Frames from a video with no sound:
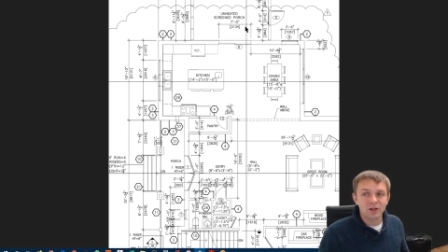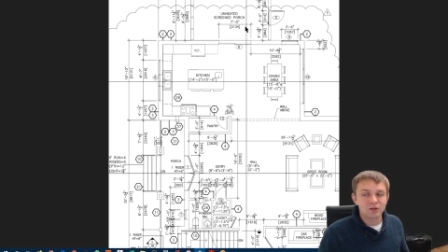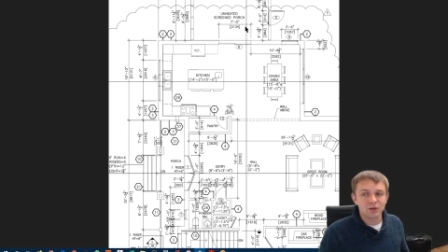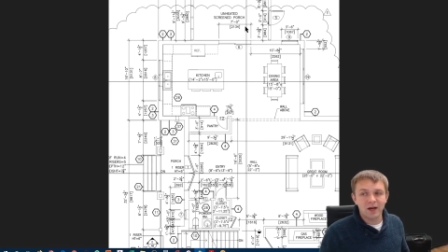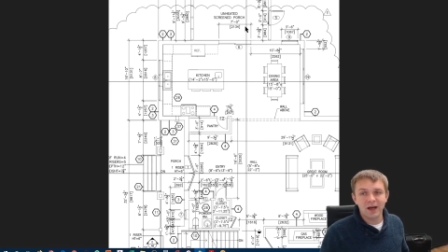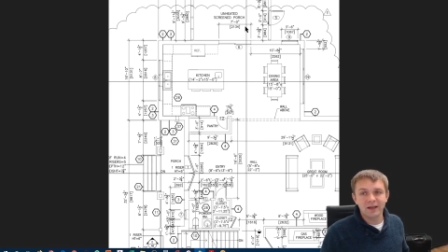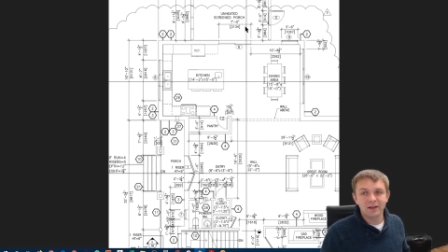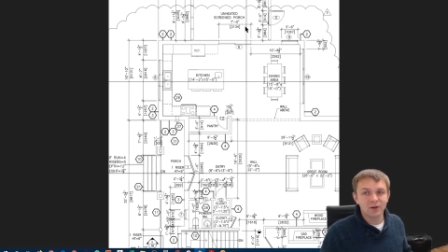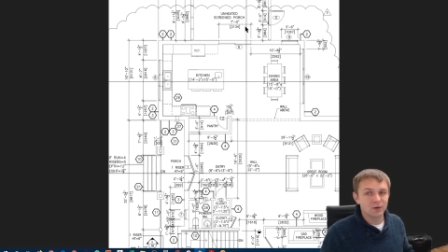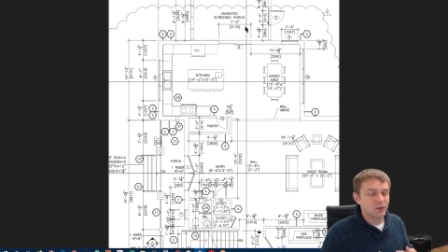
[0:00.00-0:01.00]
So
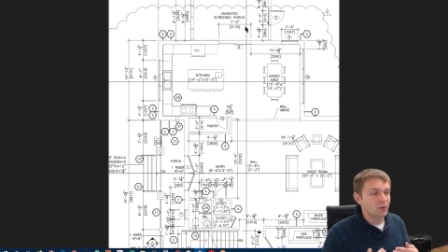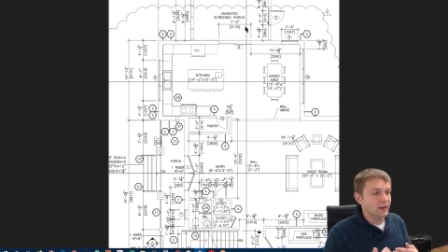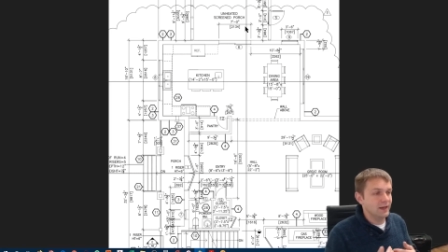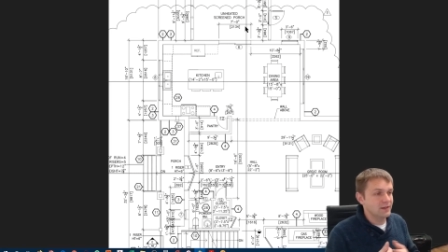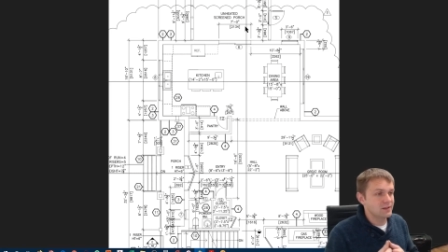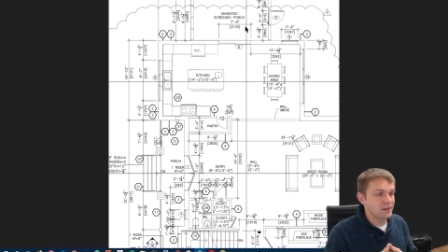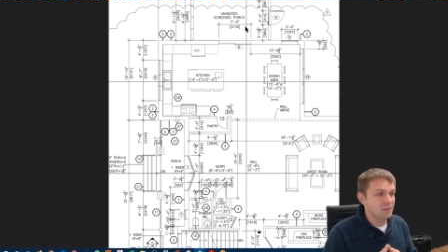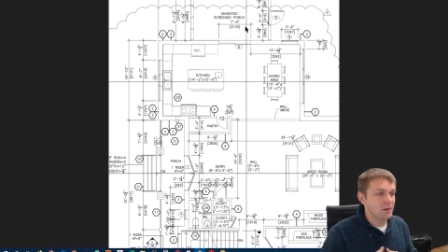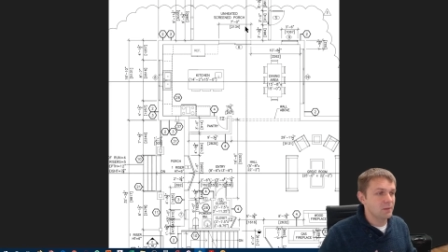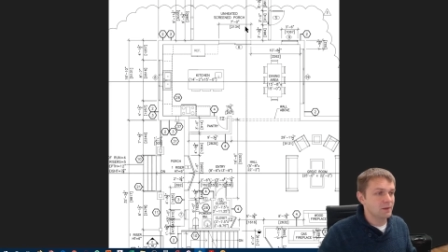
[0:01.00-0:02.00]
the way I see
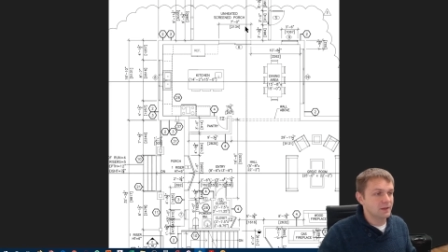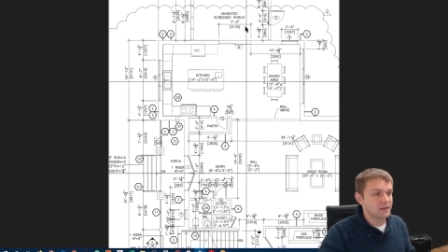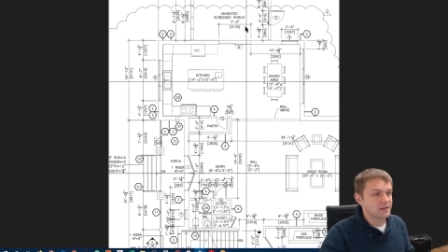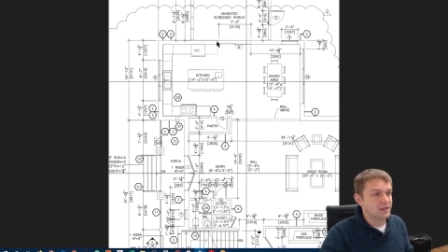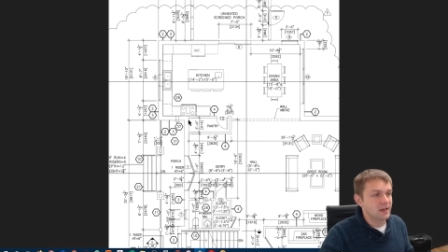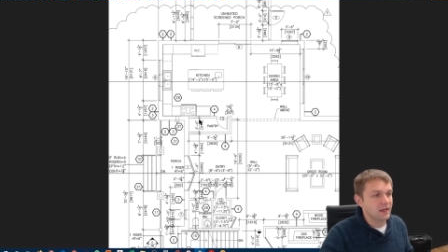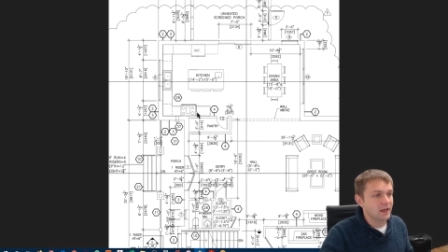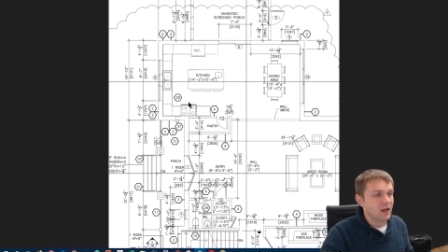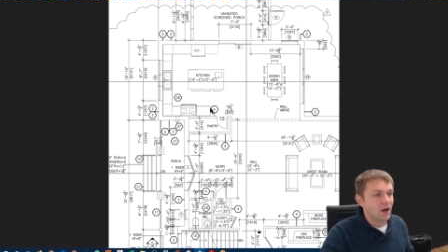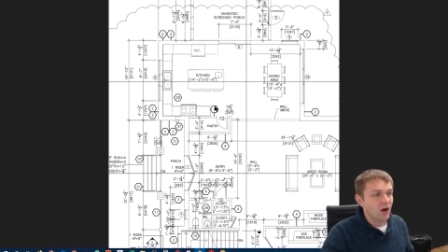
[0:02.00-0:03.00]
people is sitting
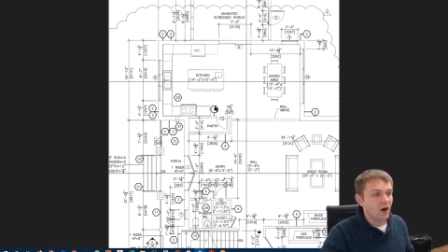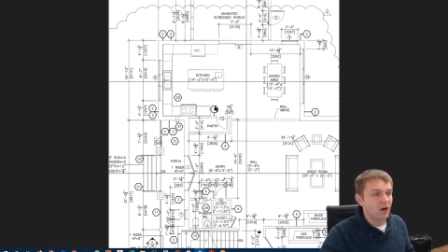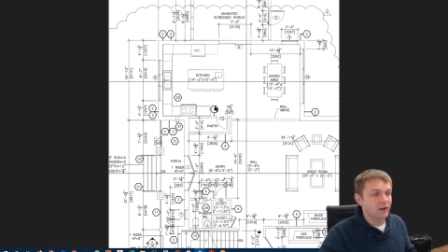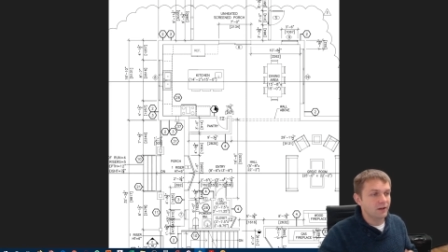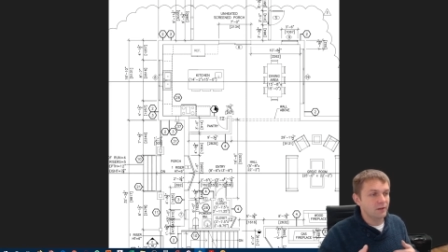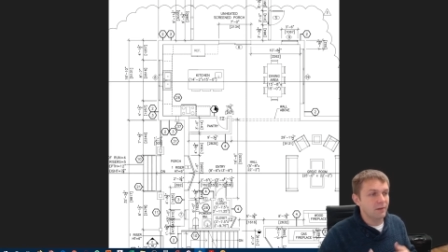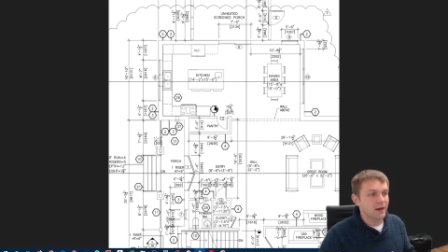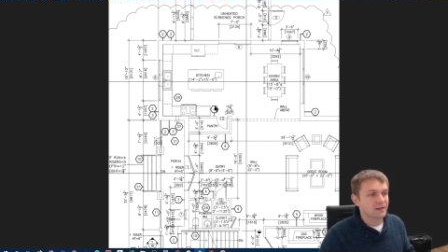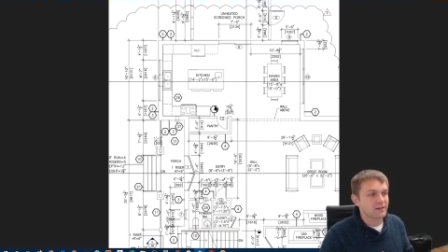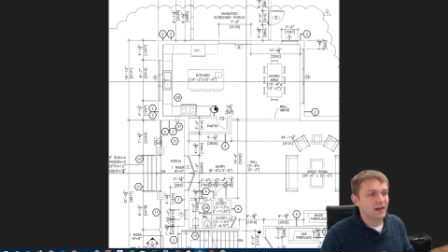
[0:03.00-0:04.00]
on the
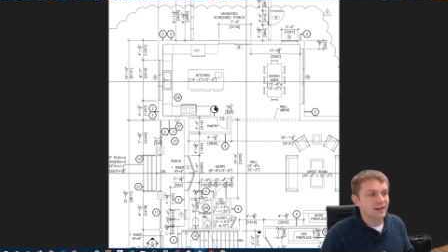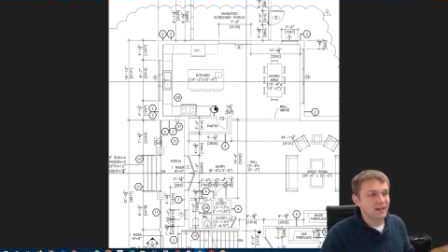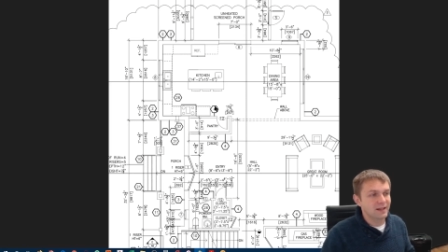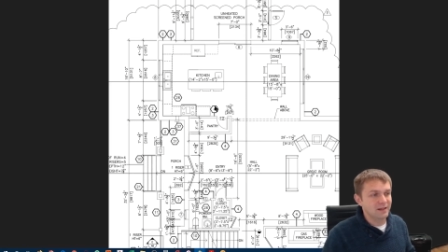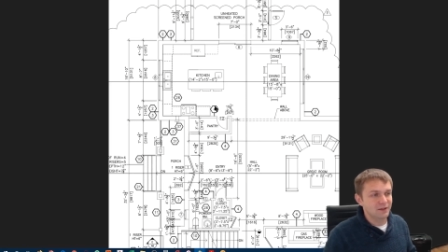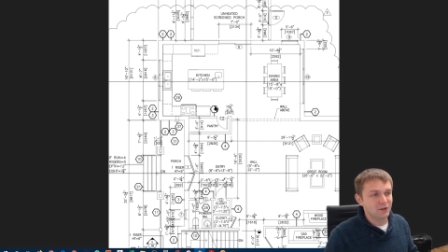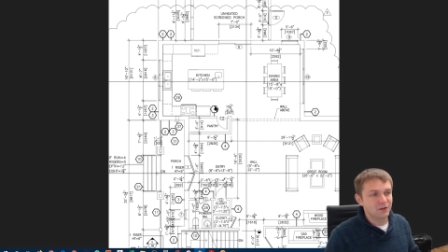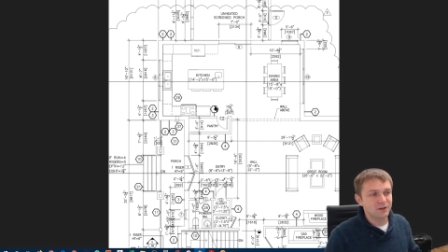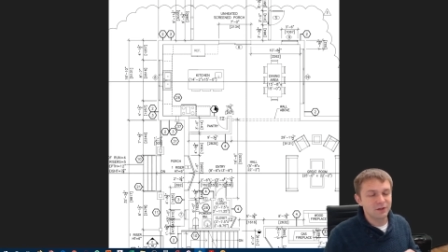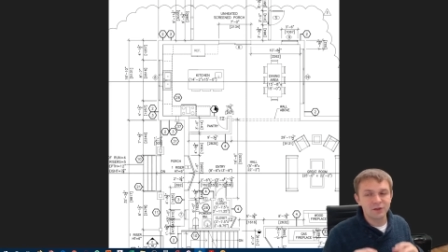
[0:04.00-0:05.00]
backside, and then
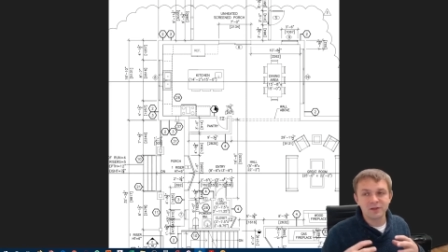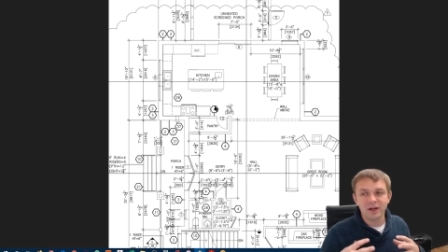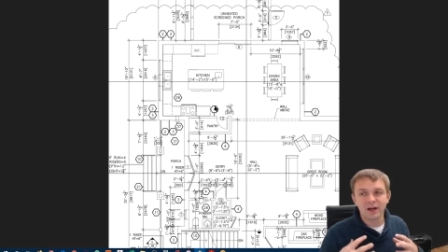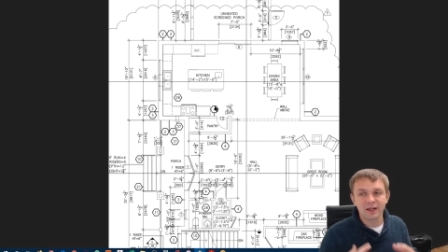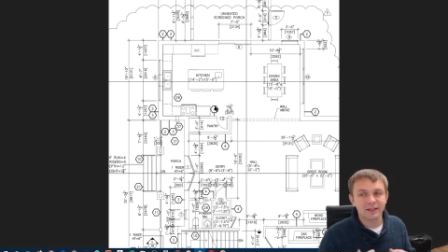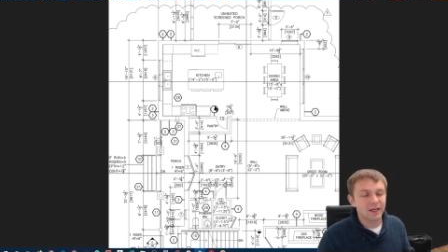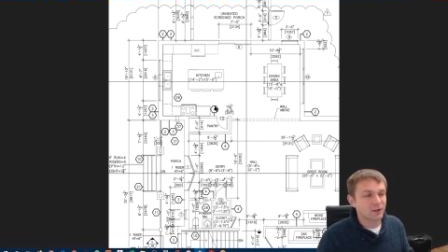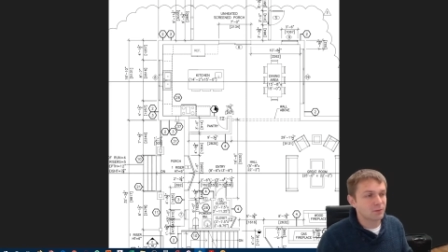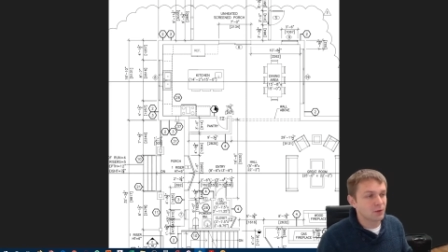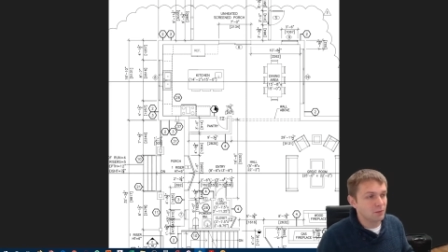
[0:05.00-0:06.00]
you see
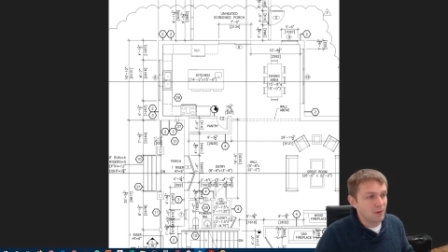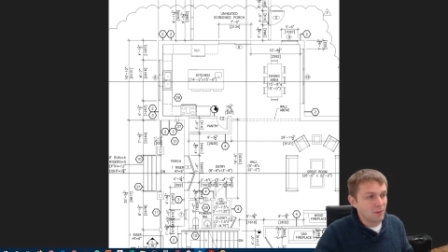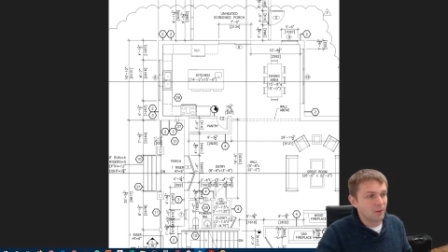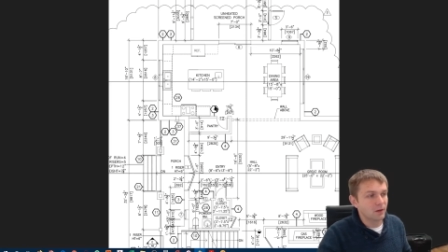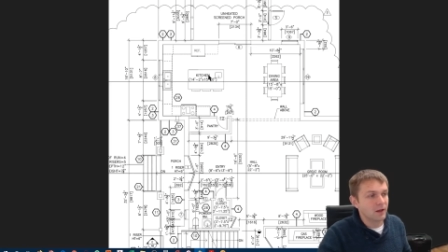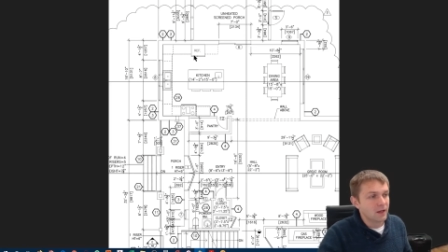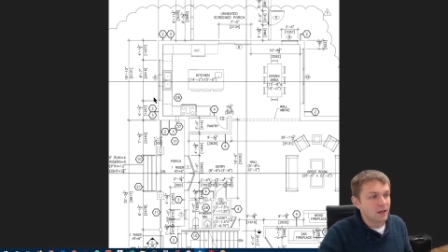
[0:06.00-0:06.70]
architect put people